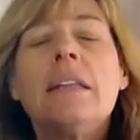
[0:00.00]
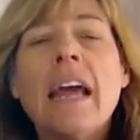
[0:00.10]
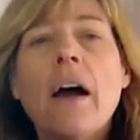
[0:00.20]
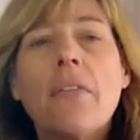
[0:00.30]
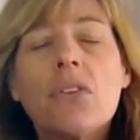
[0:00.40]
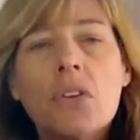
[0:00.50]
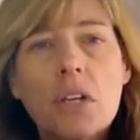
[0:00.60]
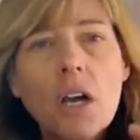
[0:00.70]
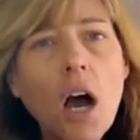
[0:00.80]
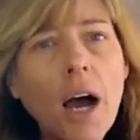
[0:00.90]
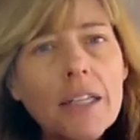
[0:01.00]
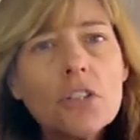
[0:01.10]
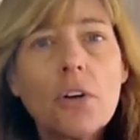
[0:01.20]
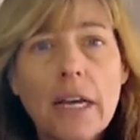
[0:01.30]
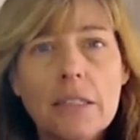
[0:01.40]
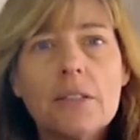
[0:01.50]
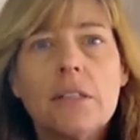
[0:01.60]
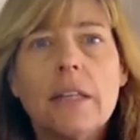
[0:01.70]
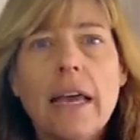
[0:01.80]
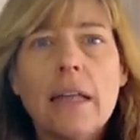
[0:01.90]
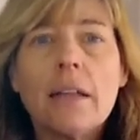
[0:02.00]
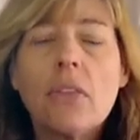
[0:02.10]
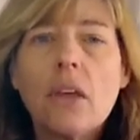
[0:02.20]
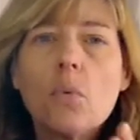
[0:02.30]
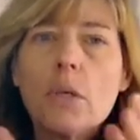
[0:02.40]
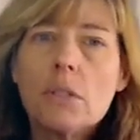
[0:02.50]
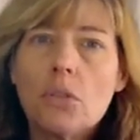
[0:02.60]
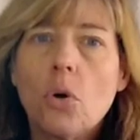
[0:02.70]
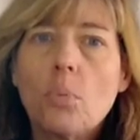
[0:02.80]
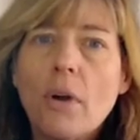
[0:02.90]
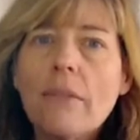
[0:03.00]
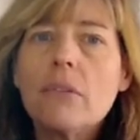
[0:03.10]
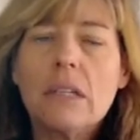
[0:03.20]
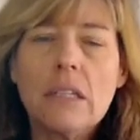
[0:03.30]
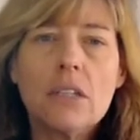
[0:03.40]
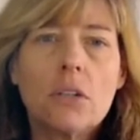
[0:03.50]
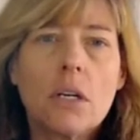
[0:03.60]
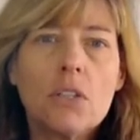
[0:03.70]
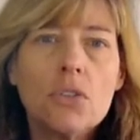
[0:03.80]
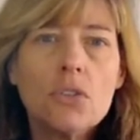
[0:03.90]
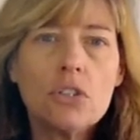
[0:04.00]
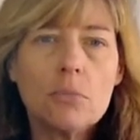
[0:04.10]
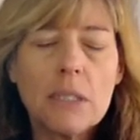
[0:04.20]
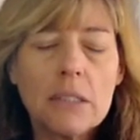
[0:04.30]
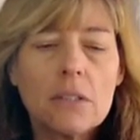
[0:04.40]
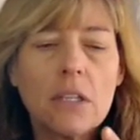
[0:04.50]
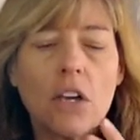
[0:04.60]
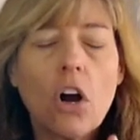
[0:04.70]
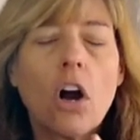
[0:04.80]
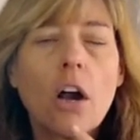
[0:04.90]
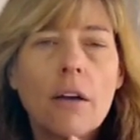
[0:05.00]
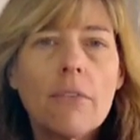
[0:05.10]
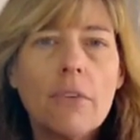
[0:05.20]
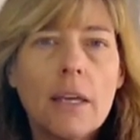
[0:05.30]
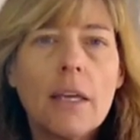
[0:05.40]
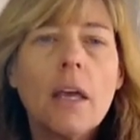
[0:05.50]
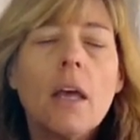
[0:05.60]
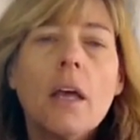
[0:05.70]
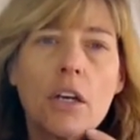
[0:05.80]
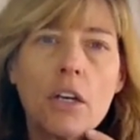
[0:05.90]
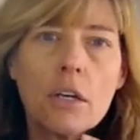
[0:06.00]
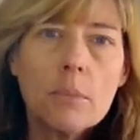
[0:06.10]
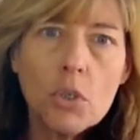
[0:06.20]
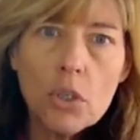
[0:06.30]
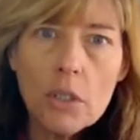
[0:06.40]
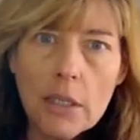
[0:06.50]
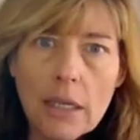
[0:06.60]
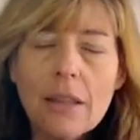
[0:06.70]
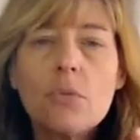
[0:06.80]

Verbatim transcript: Now, the contrast to that, and I think what's so prevalent here on YouTube, is the RV community.